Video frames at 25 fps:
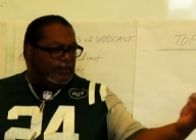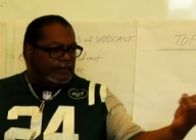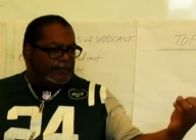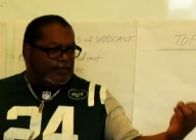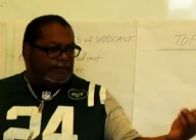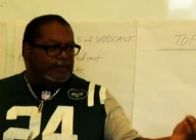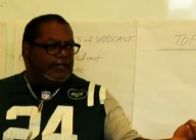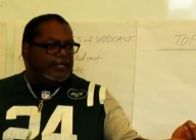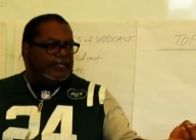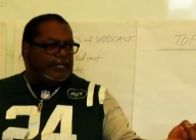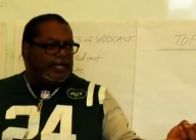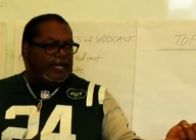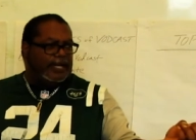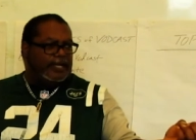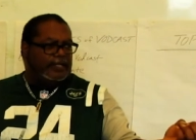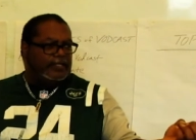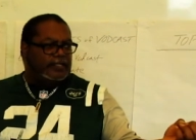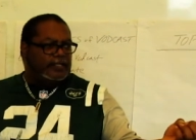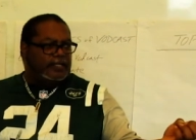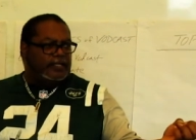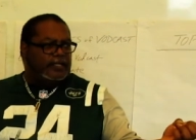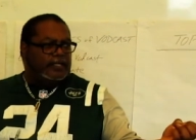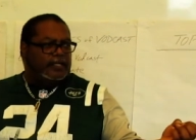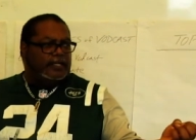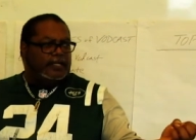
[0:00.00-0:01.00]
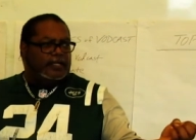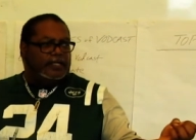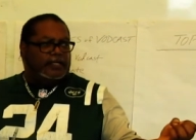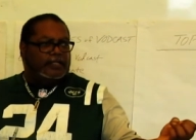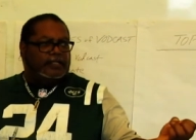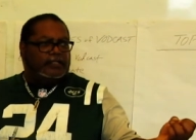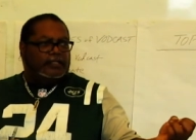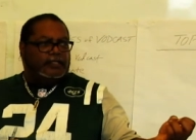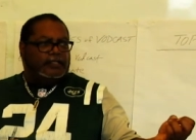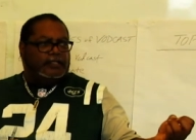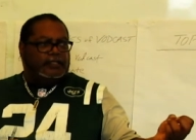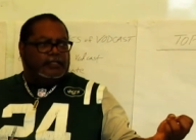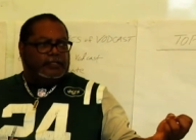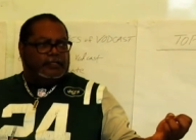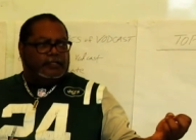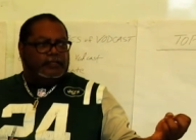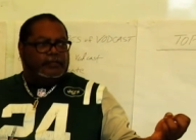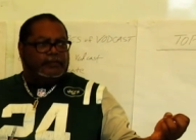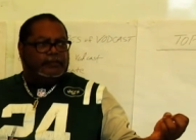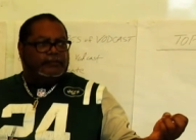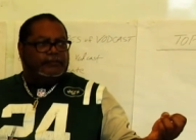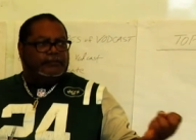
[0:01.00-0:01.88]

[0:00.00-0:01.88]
I mean by that? Yeah, that mm -hmm.